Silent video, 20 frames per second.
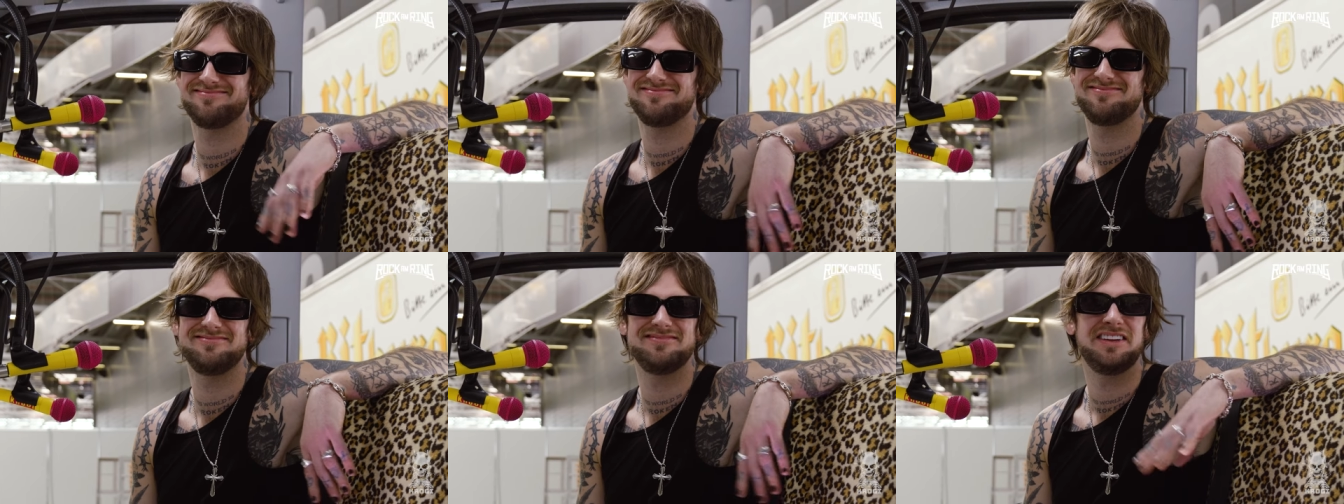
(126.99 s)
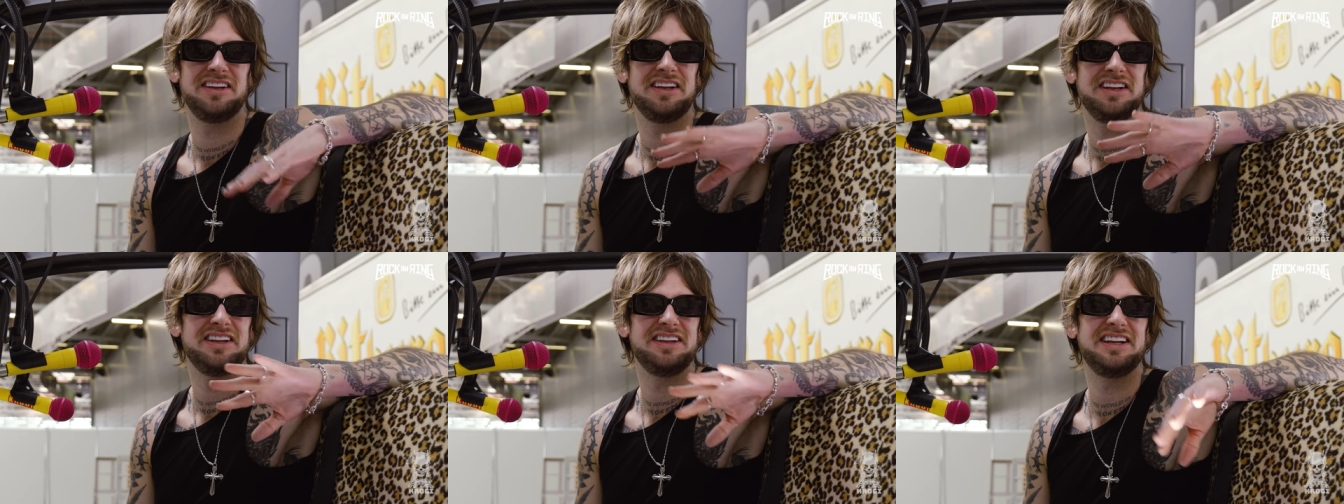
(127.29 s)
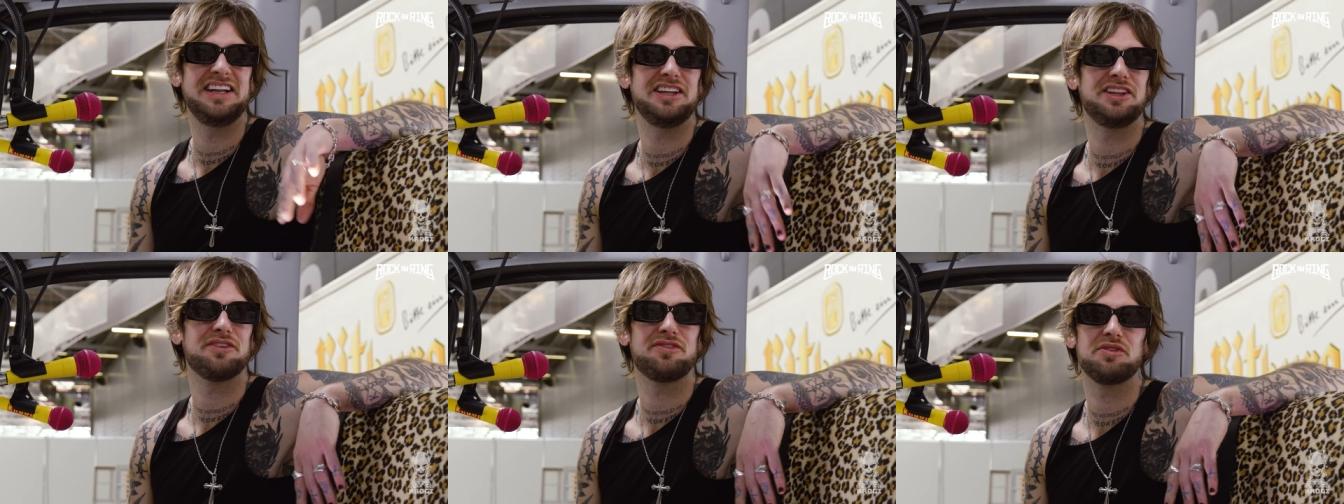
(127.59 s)
Okay.
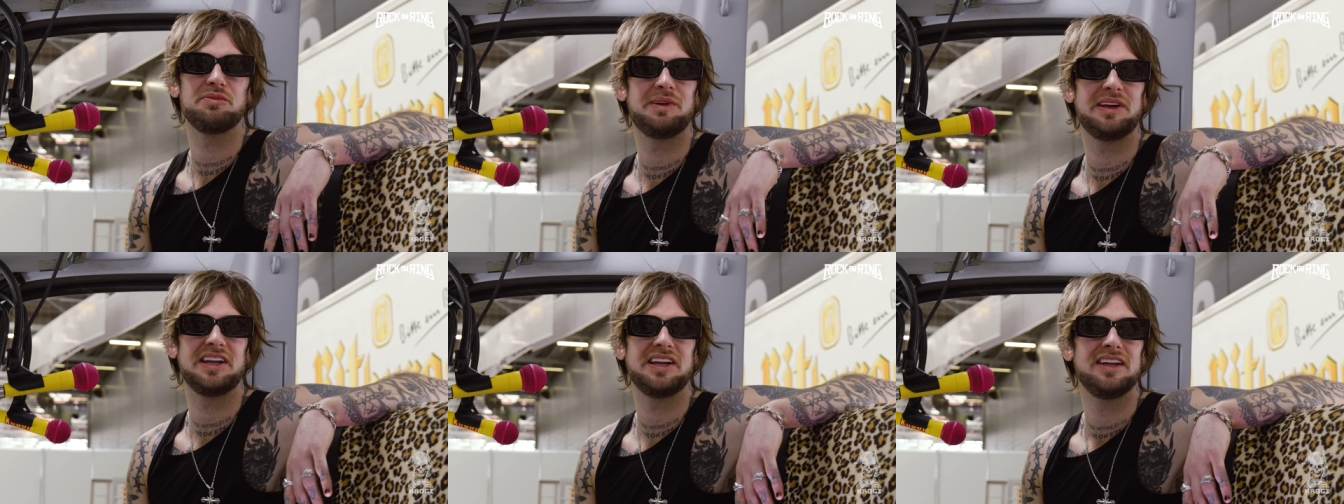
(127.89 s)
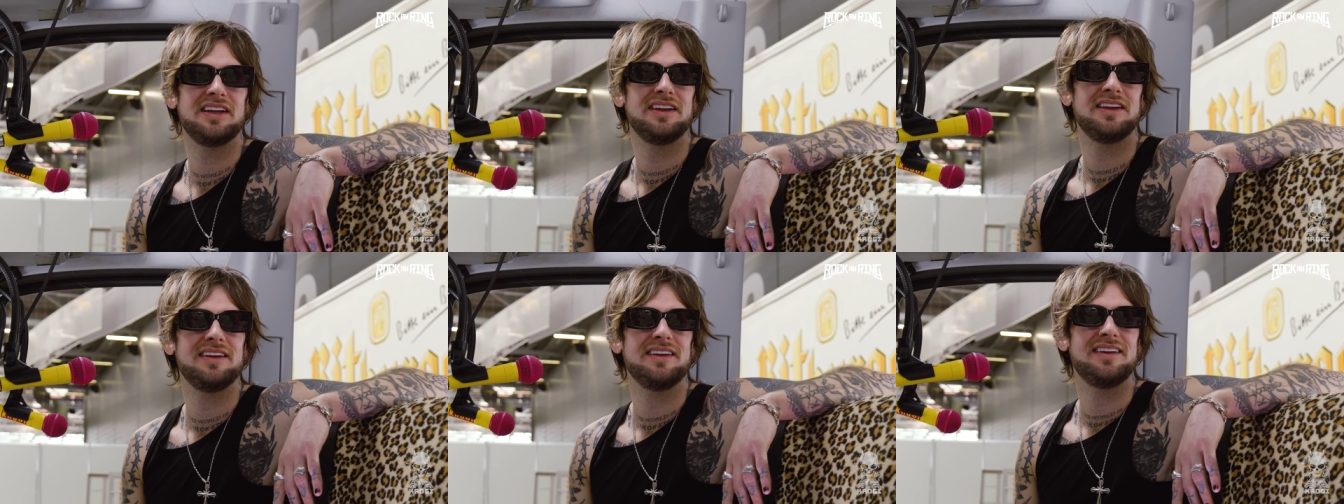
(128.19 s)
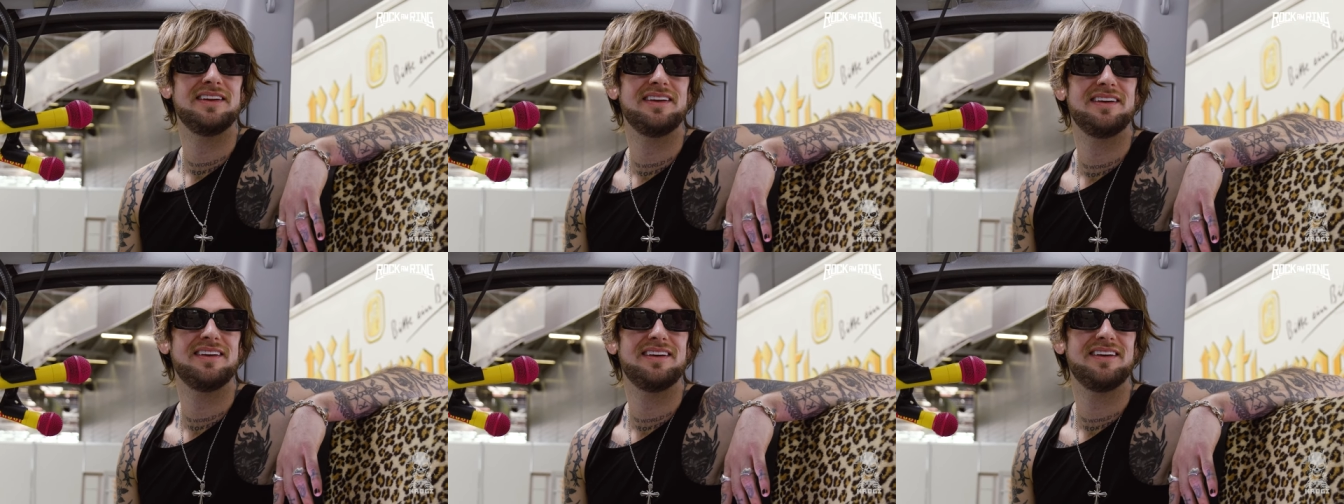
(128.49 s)
Neither for uh, me.
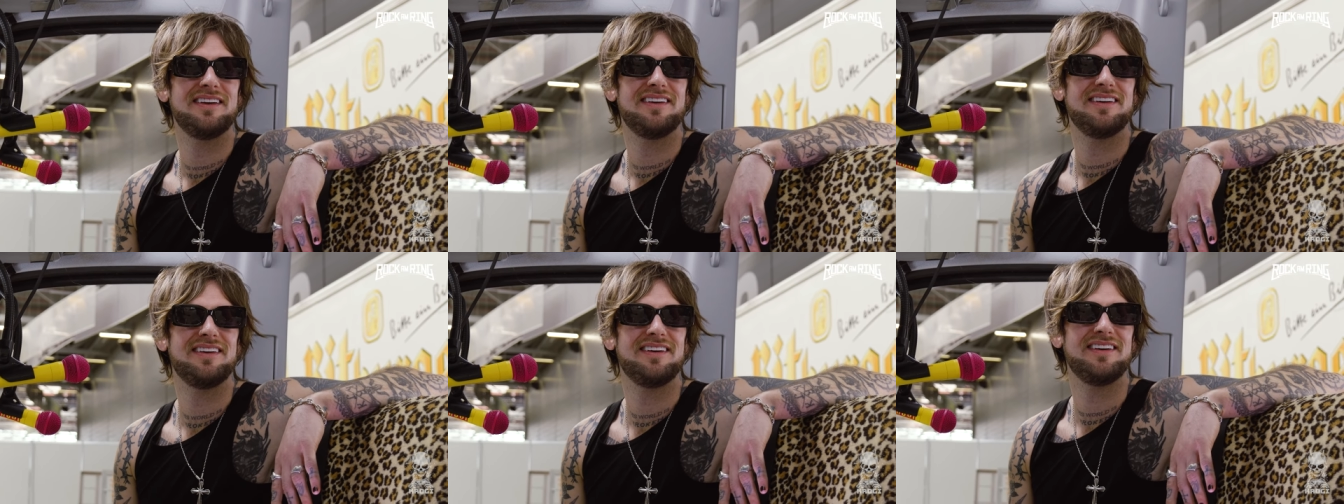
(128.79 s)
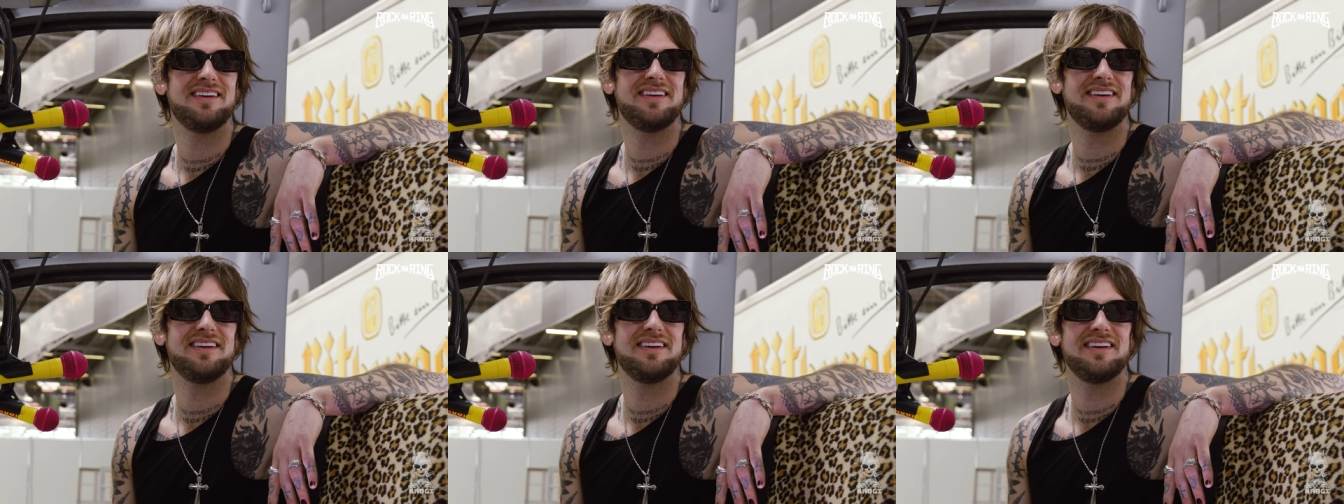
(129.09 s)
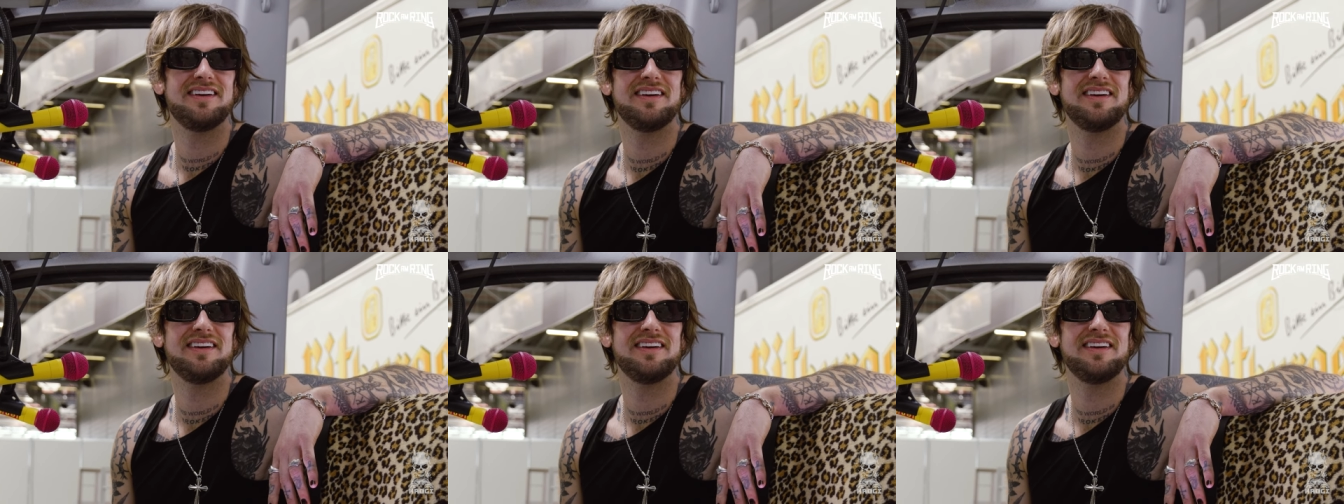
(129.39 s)
drama or comedy?